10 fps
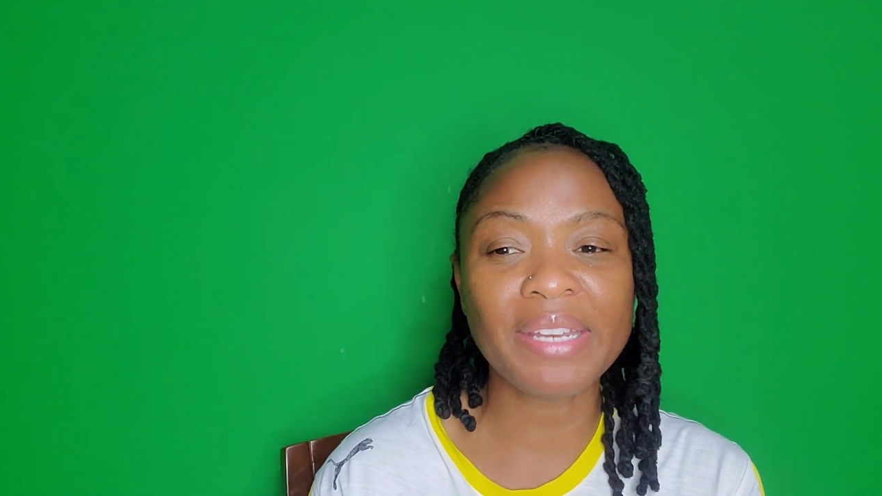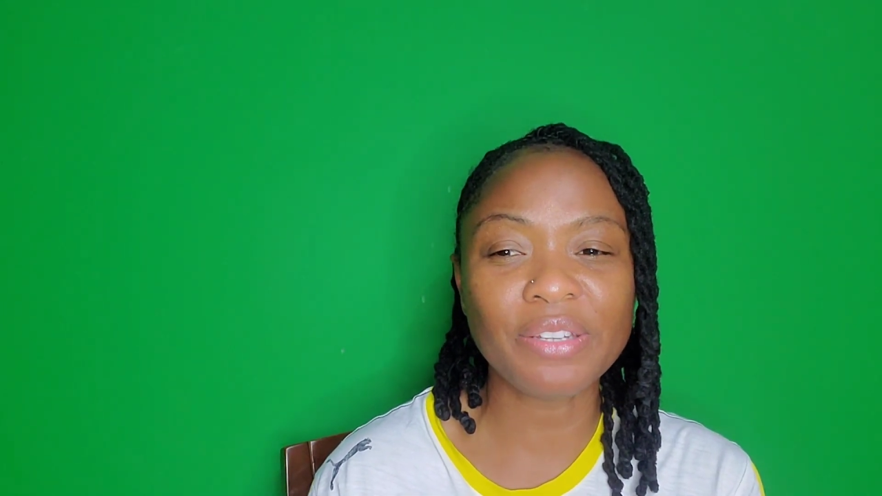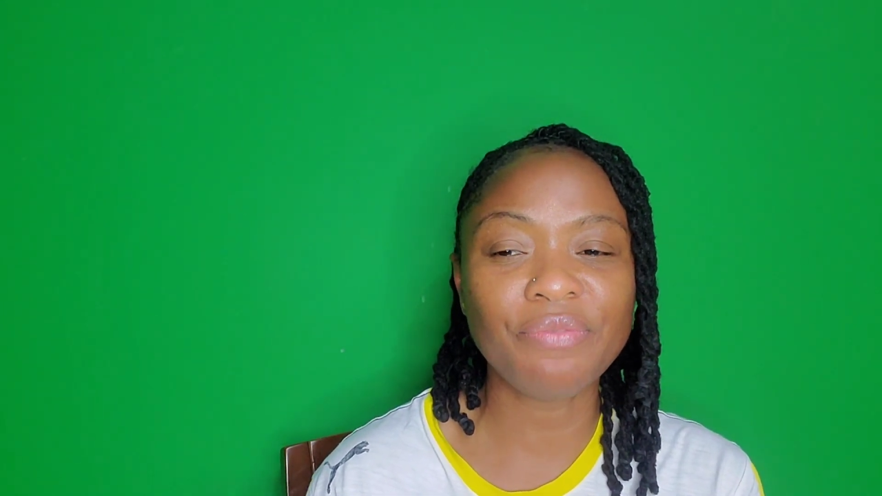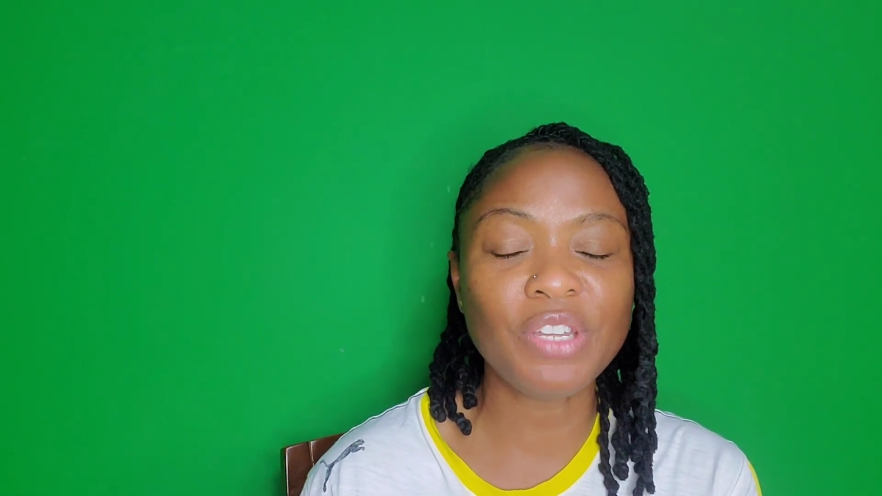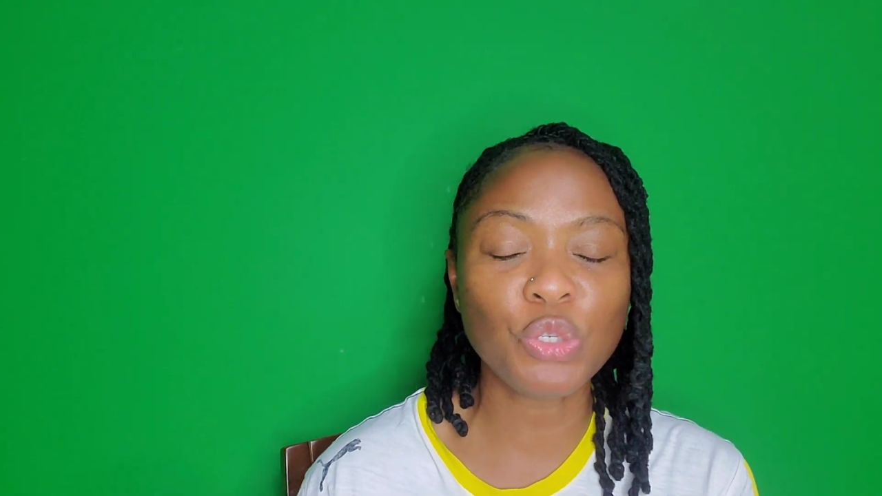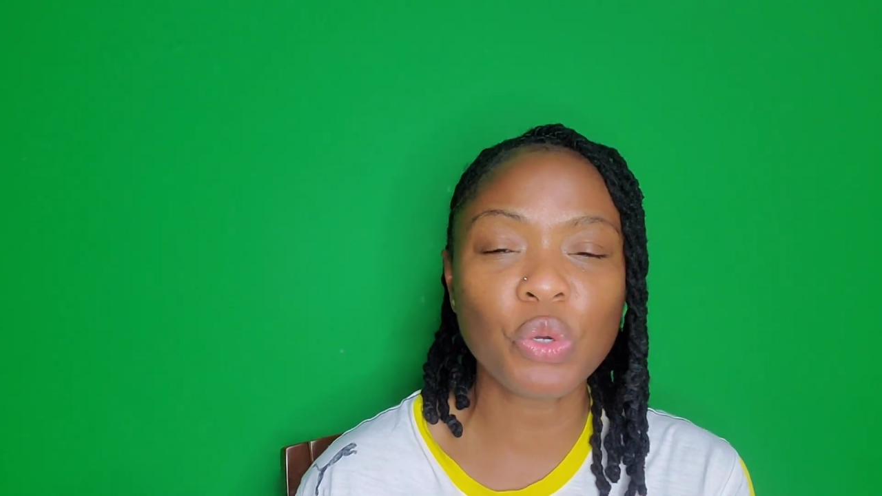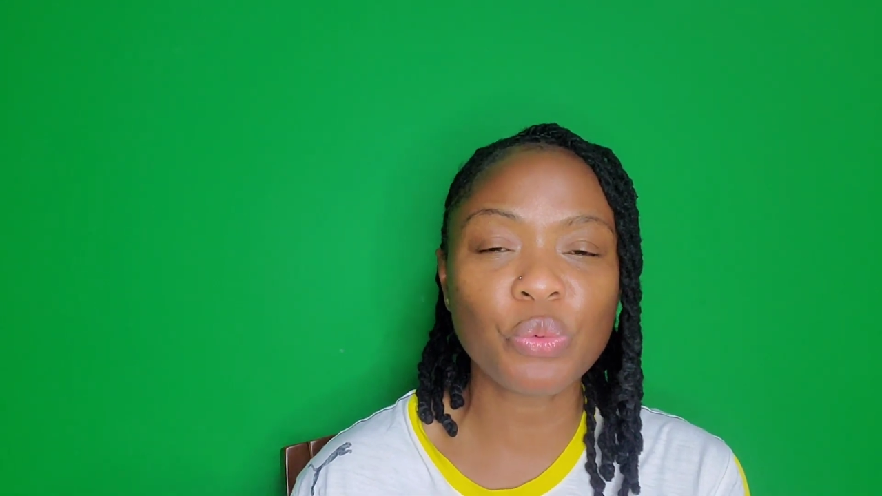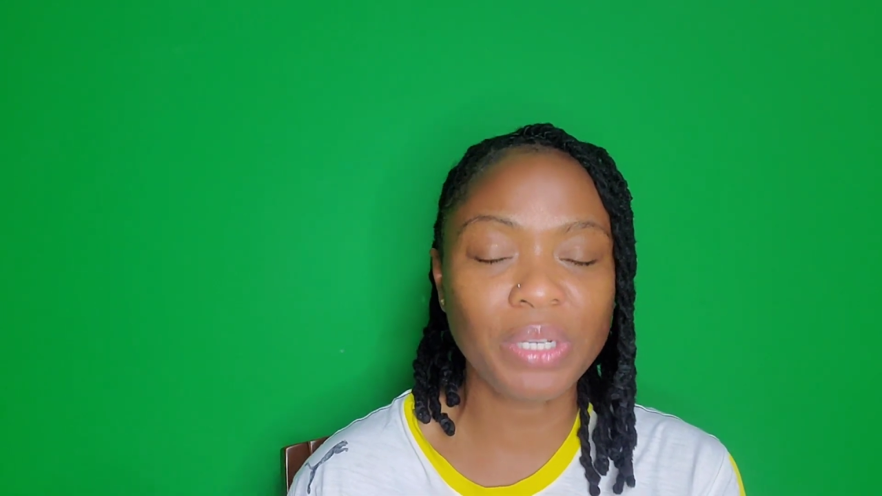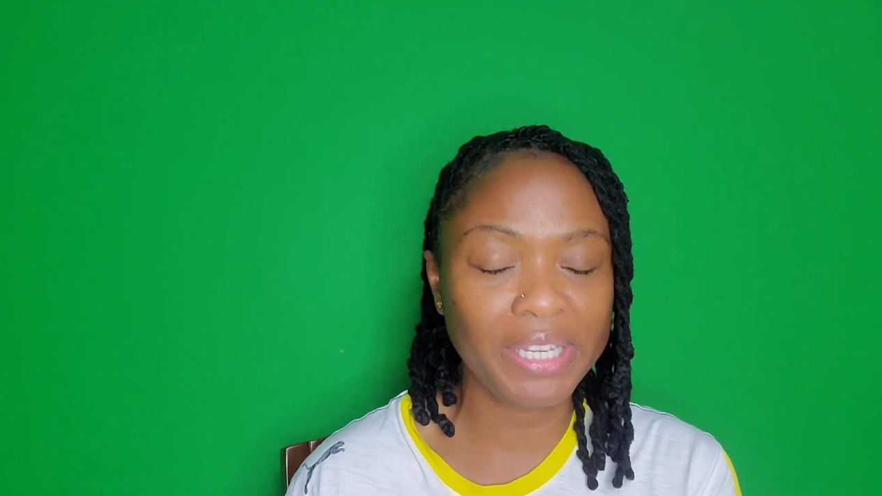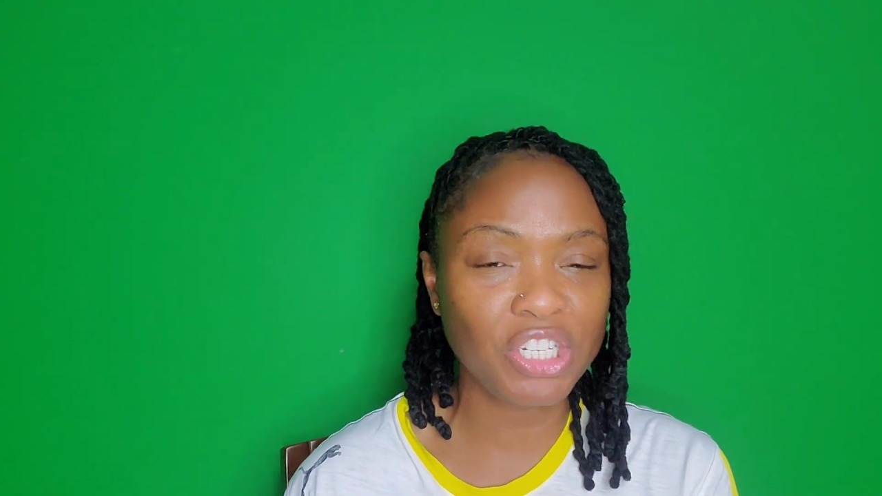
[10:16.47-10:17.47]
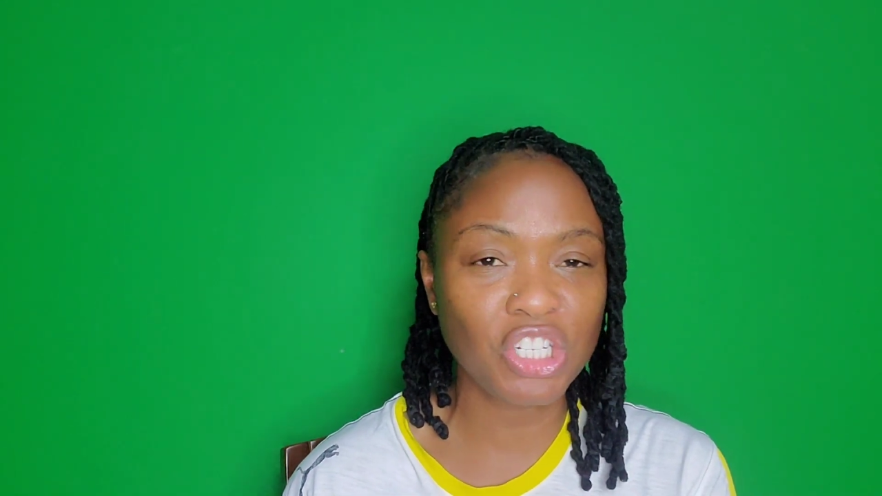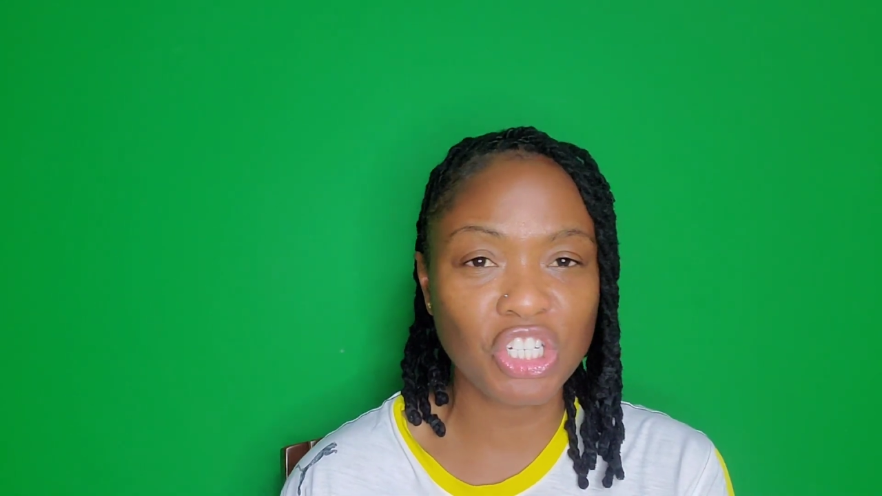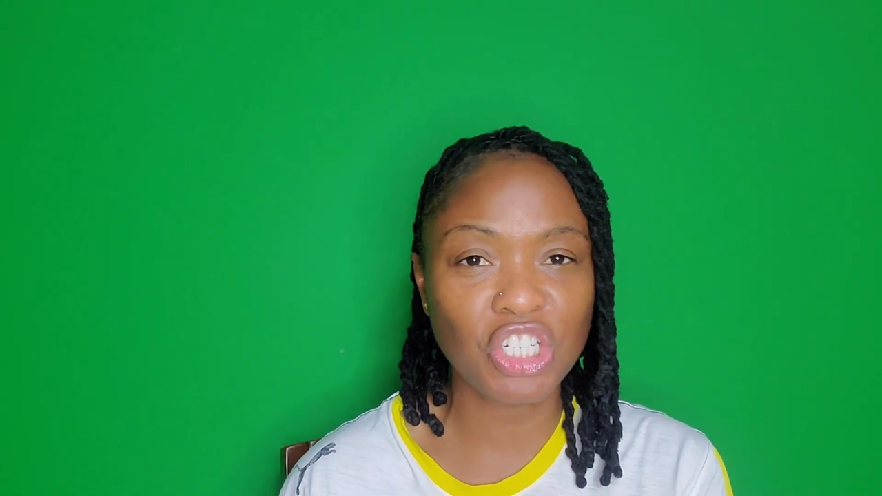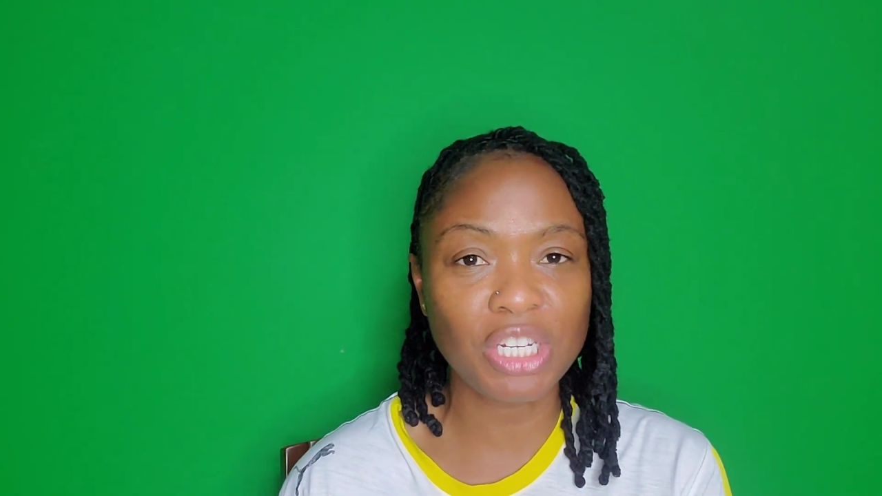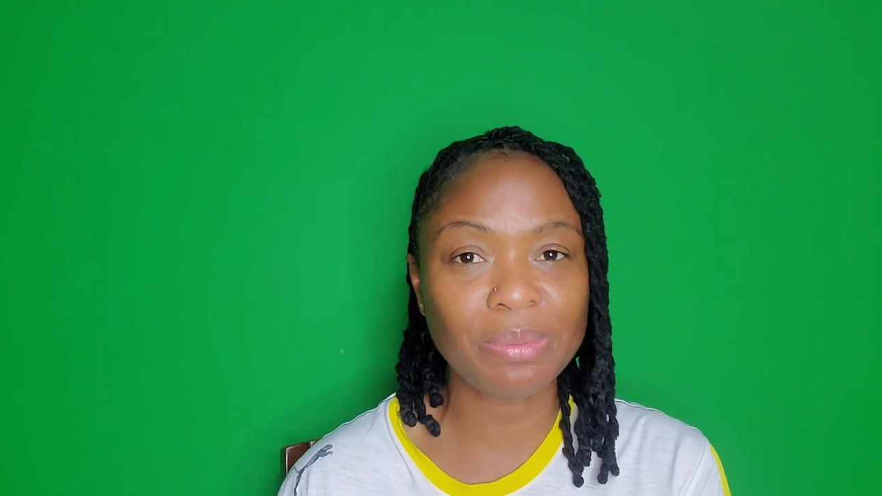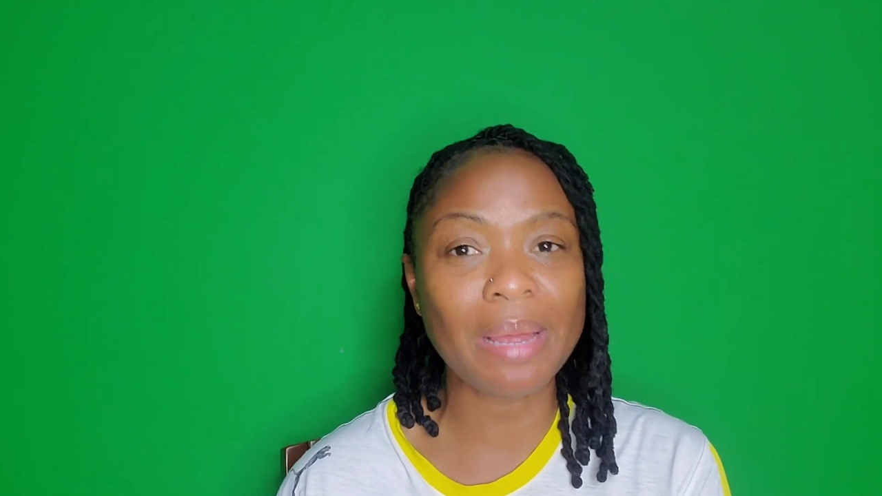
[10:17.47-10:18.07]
individual relationships.